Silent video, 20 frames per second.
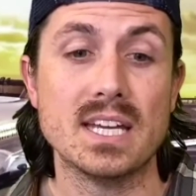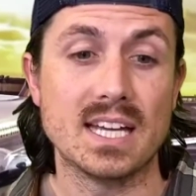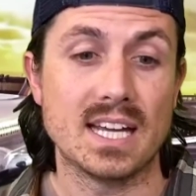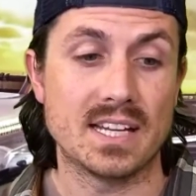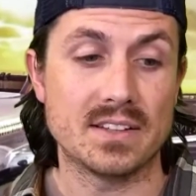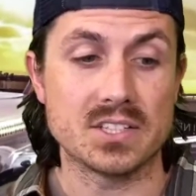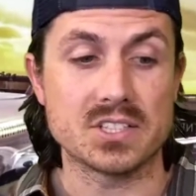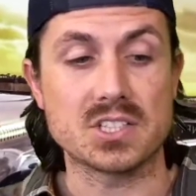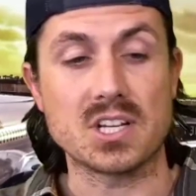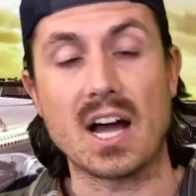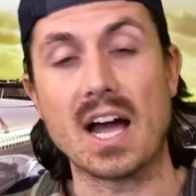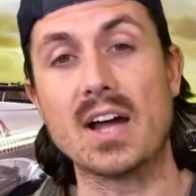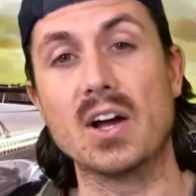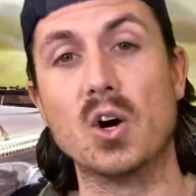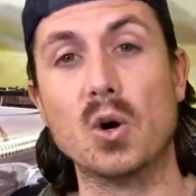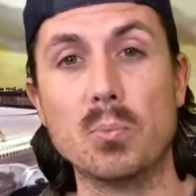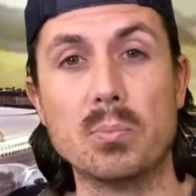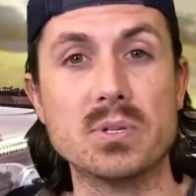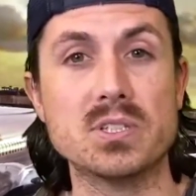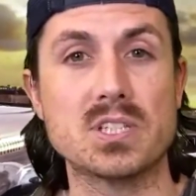and this guy
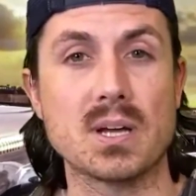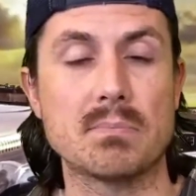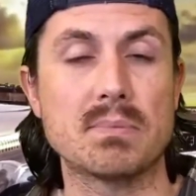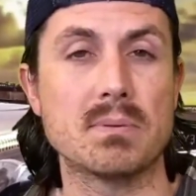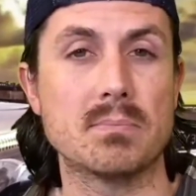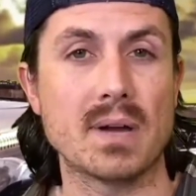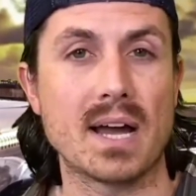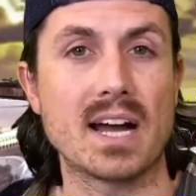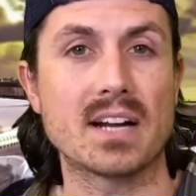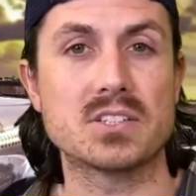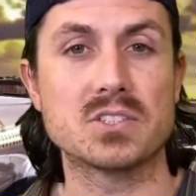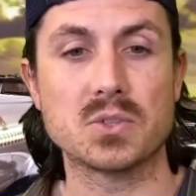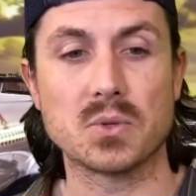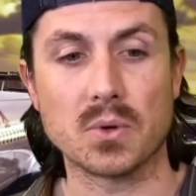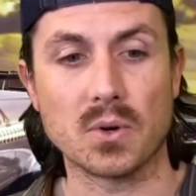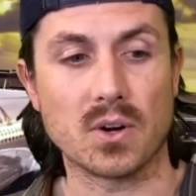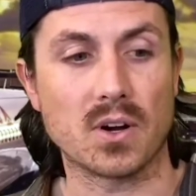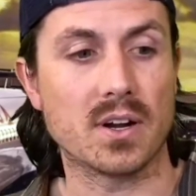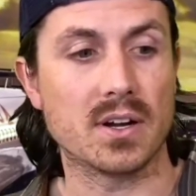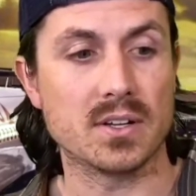opens up the back
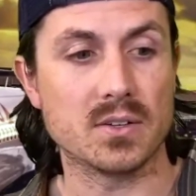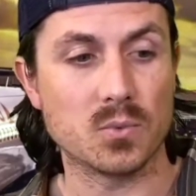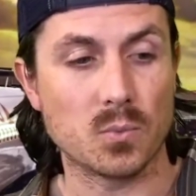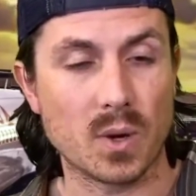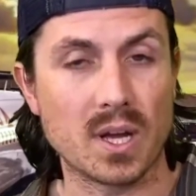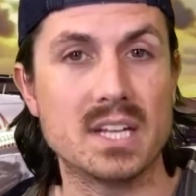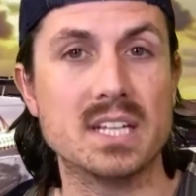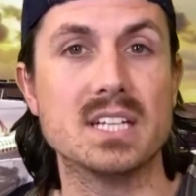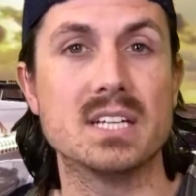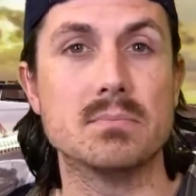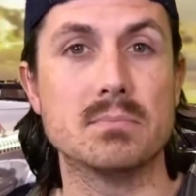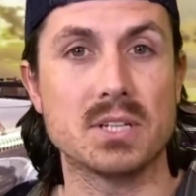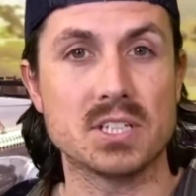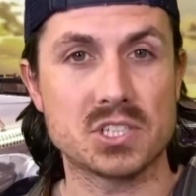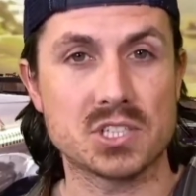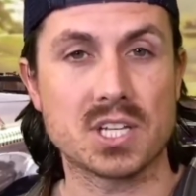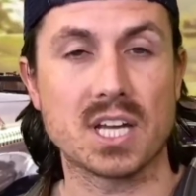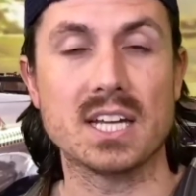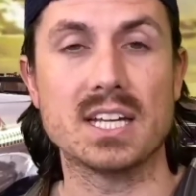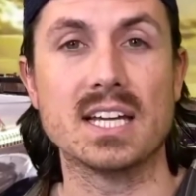door, and Wendy and
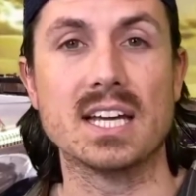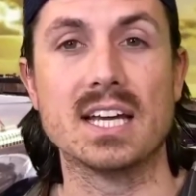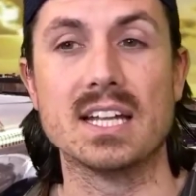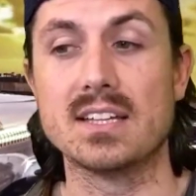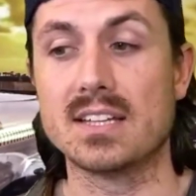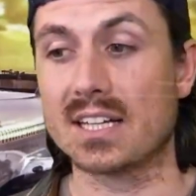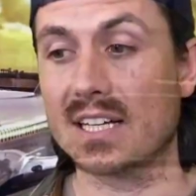Mitch get in. The